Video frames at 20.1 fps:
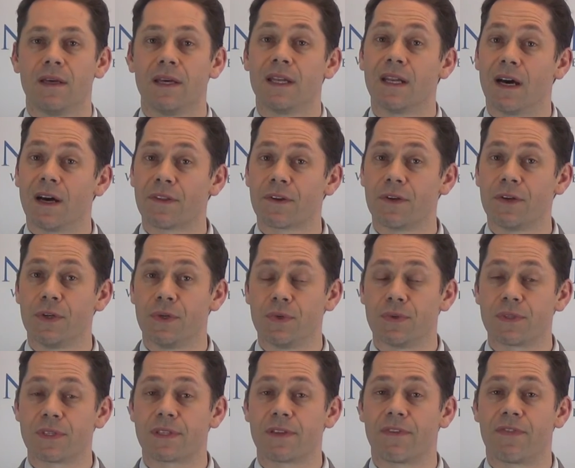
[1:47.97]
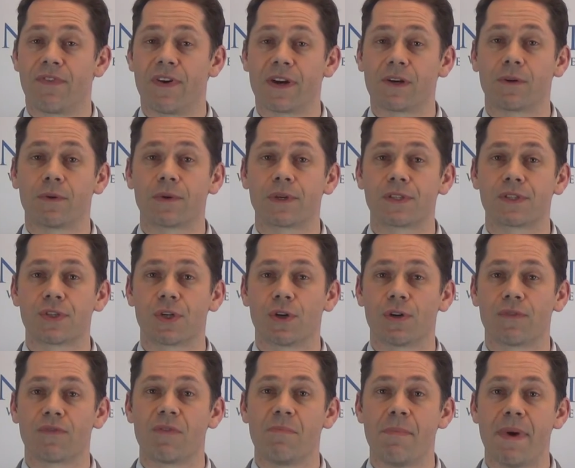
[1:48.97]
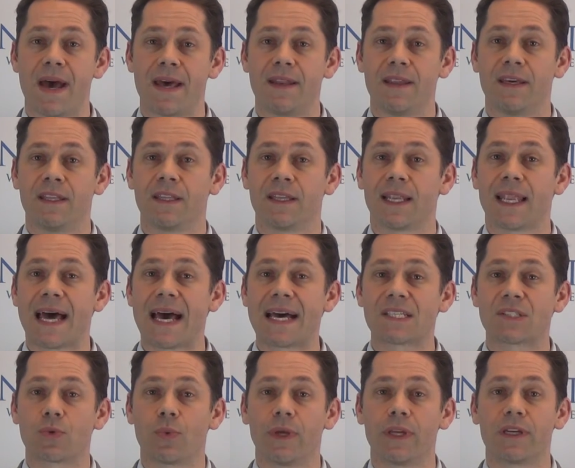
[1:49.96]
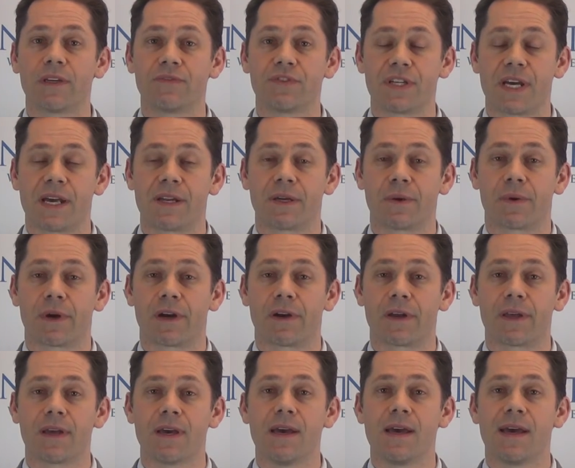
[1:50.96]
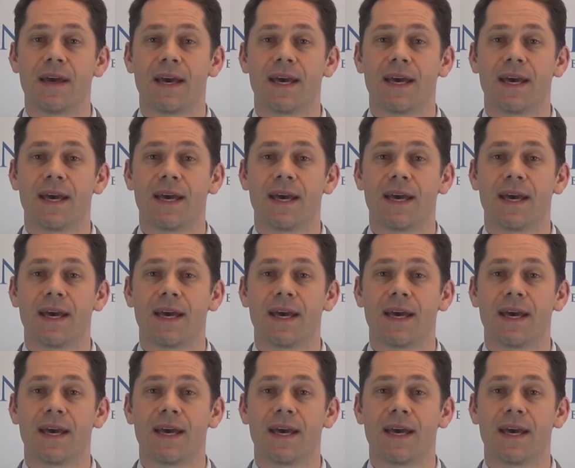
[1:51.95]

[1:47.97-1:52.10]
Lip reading: In other news, the Federal Reserve met in the last week of January